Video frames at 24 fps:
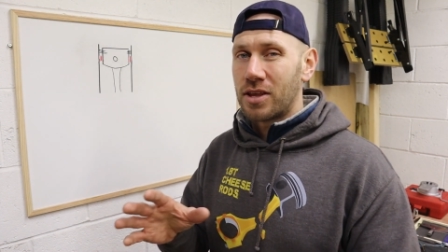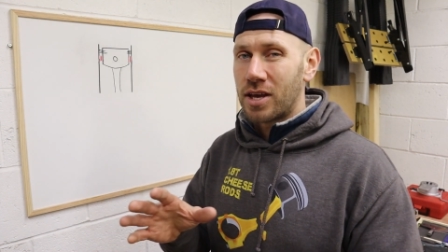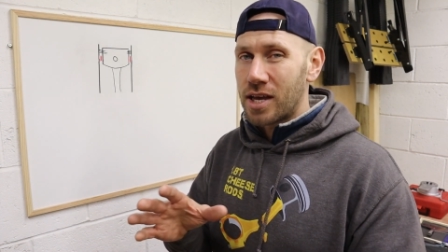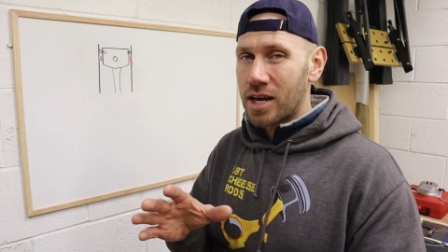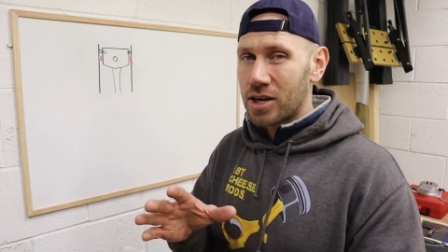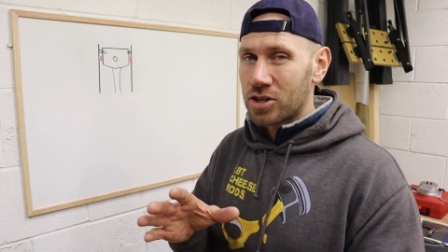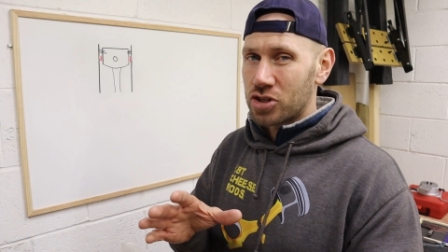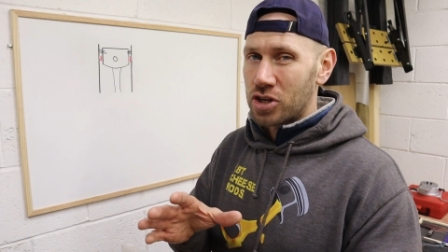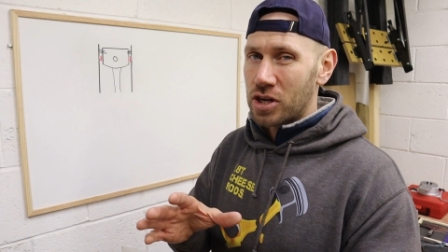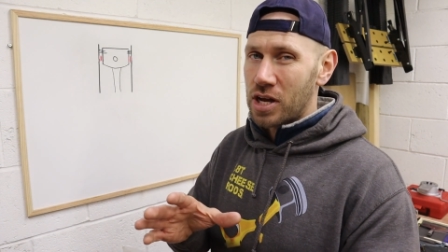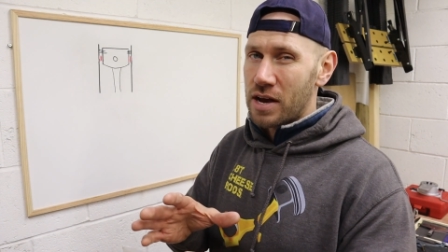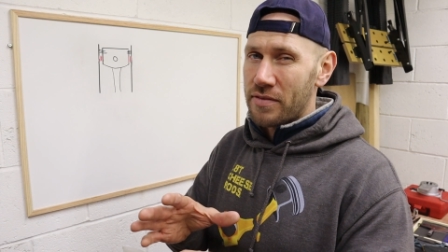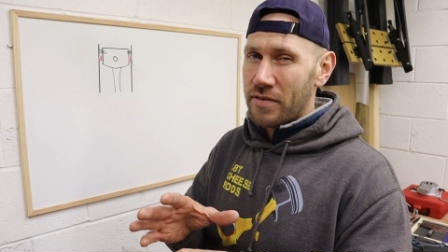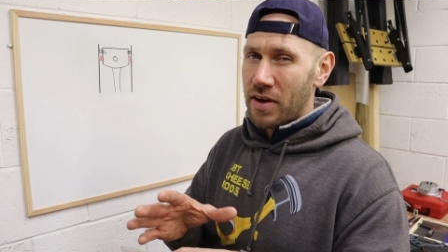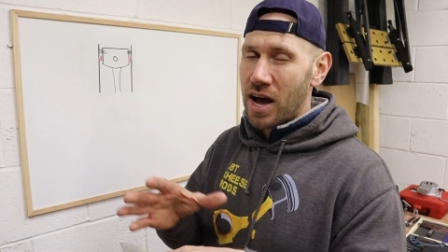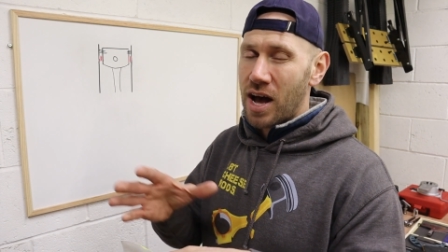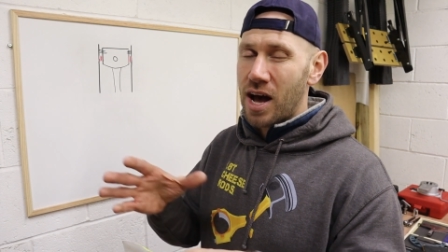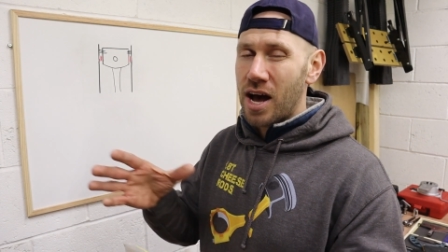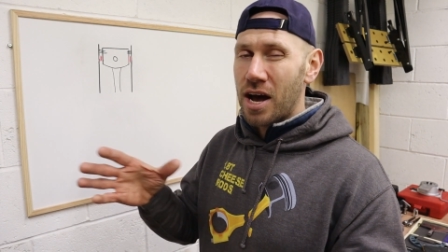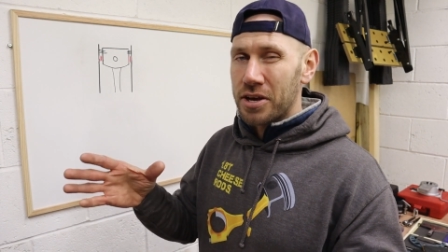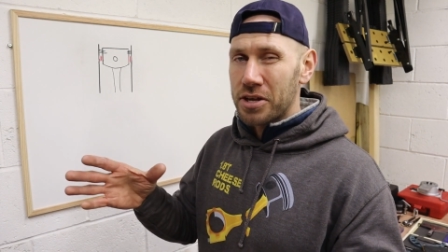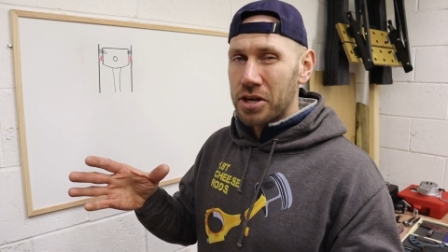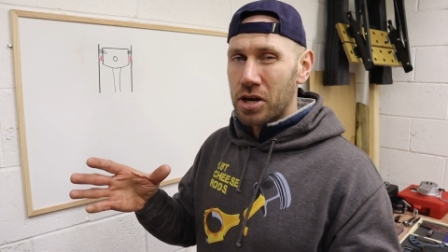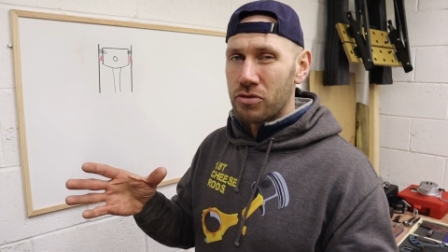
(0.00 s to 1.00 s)
they actually have a
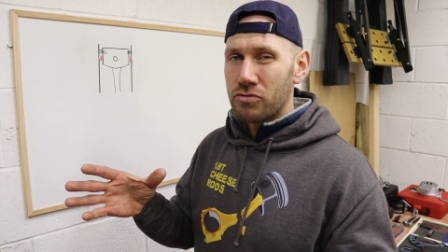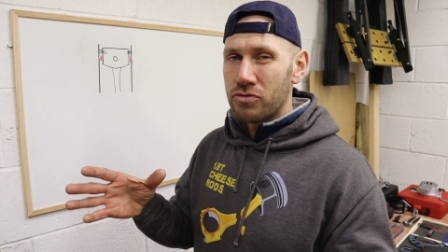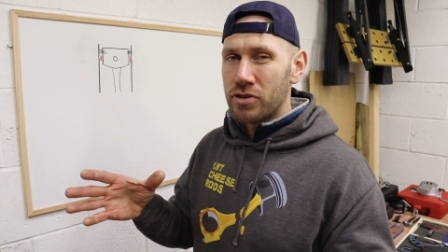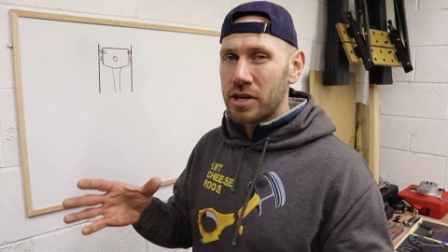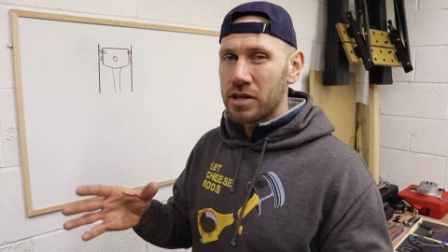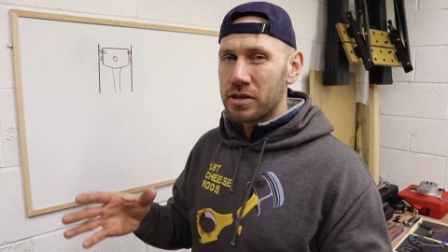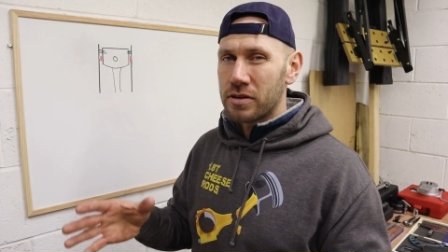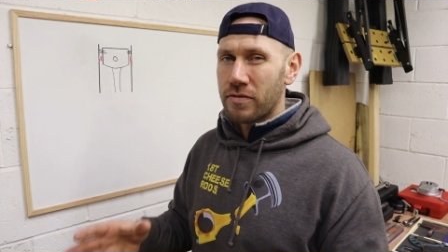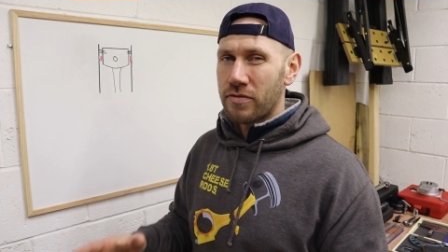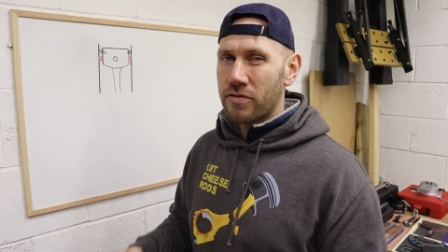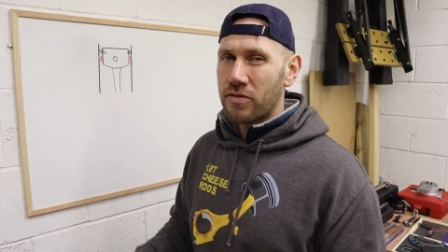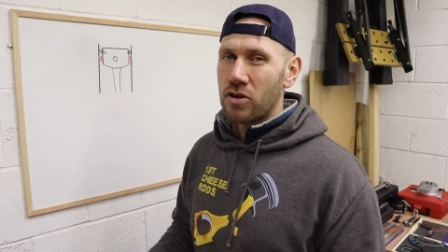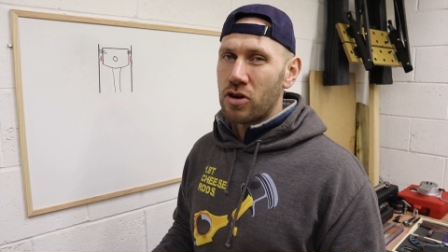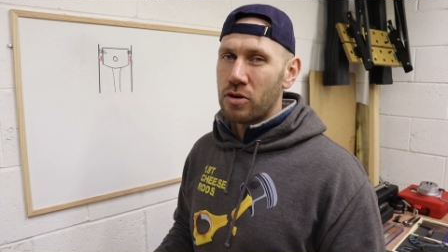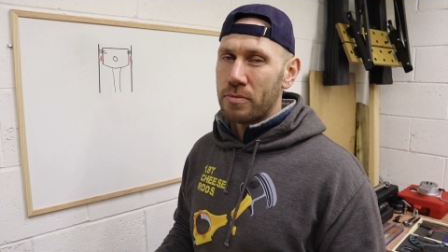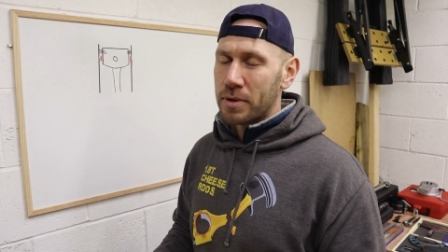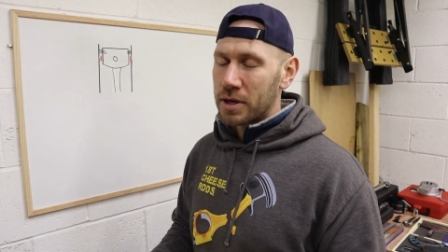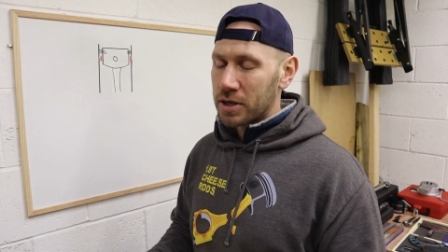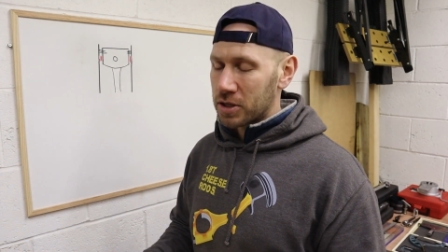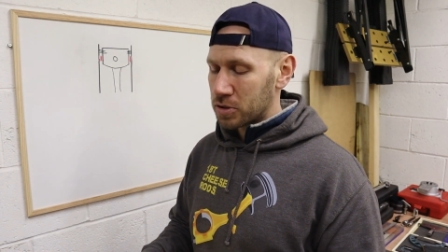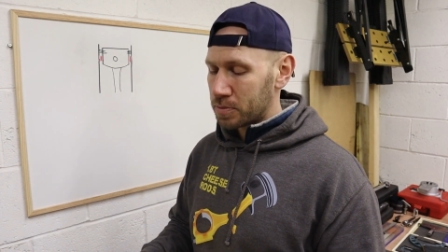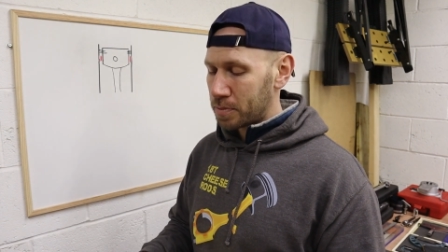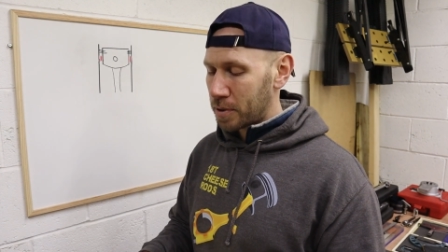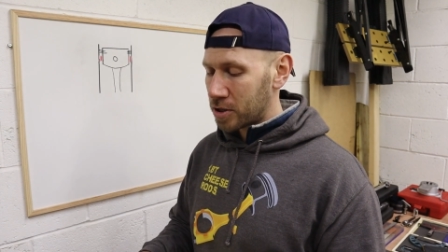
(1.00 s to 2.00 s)
higher rate of
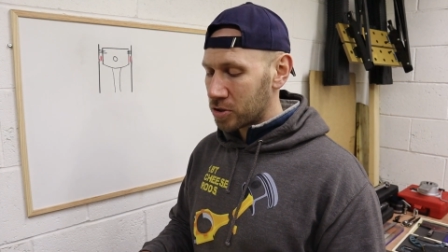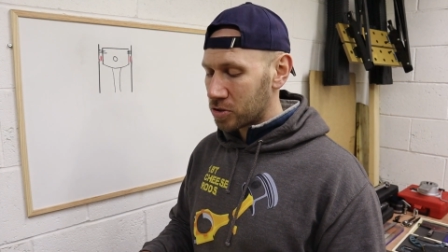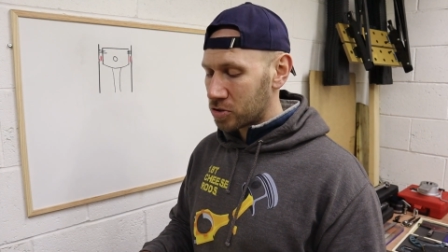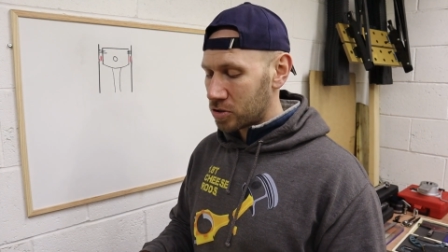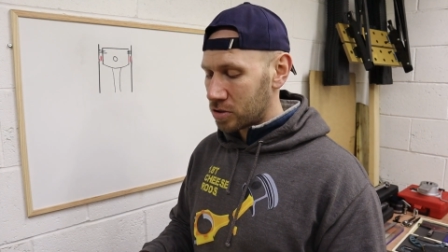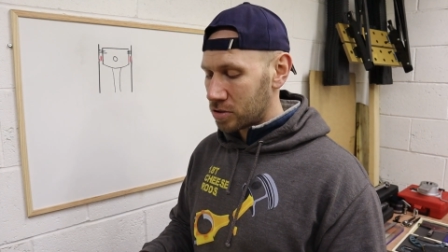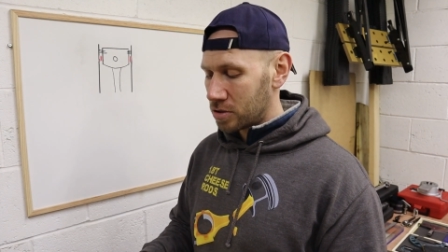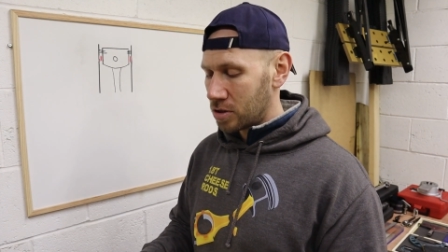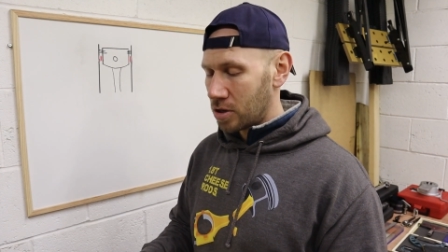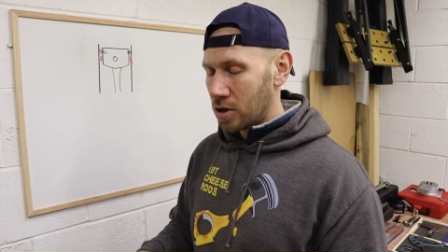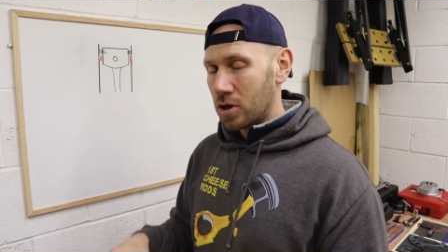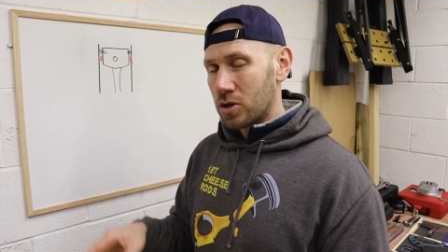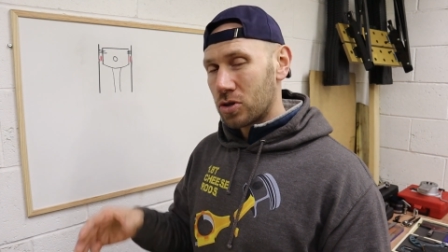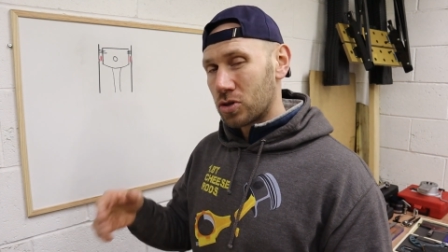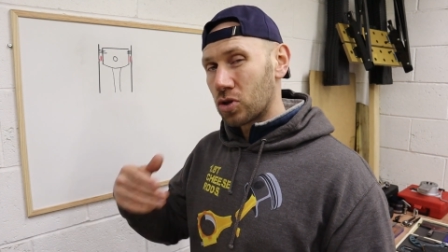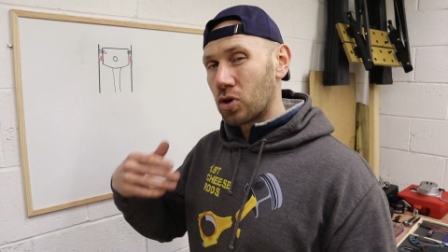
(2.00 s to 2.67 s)
thermal expansion.